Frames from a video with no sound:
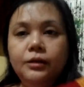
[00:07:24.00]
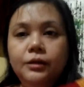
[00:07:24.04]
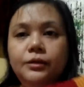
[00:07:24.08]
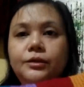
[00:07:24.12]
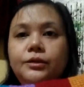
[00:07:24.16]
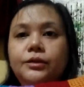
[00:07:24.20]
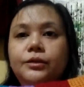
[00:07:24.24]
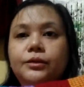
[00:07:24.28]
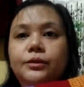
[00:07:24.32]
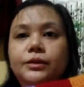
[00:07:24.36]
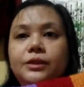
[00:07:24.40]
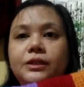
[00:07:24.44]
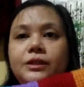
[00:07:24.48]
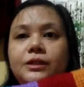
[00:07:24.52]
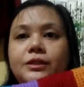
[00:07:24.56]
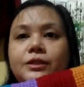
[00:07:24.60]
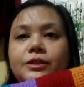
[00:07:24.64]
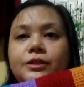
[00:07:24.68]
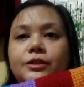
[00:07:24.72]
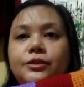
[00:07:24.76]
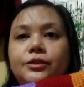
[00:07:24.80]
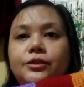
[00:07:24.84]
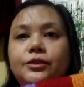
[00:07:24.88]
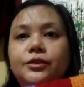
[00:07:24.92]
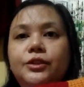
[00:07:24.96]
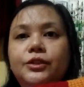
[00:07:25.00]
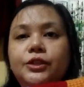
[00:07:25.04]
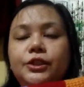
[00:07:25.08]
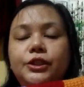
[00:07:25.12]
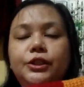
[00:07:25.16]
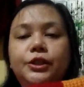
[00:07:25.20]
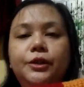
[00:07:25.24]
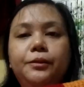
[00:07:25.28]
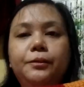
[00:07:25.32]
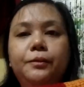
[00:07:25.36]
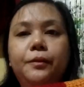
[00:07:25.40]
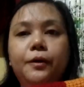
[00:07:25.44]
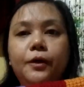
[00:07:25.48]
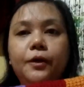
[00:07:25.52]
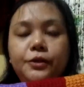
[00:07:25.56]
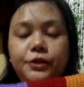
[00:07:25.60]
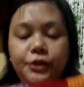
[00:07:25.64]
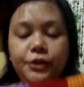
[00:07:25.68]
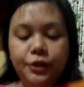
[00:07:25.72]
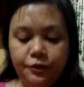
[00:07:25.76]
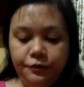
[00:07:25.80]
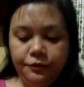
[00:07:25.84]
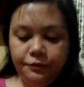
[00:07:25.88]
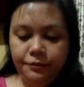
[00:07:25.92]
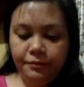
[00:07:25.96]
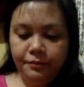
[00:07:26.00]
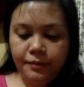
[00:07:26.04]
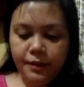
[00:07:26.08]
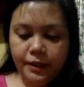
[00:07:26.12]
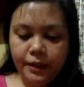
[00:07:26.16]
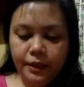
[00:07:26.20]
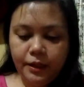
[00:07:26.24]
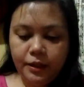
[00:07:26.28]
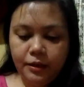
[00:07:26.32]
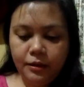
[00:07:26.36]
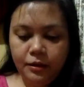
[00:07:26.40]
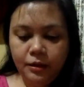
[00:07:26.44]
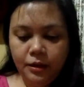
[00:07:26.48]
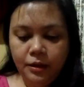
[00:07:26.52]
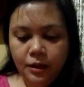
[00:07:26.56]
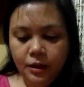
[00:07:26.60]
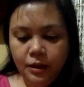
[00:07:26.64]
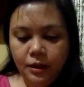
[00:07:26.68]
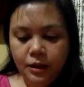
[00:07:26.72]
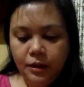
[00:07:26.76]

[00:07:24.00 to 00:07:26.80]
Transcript: So this is a Tunisian project of mine,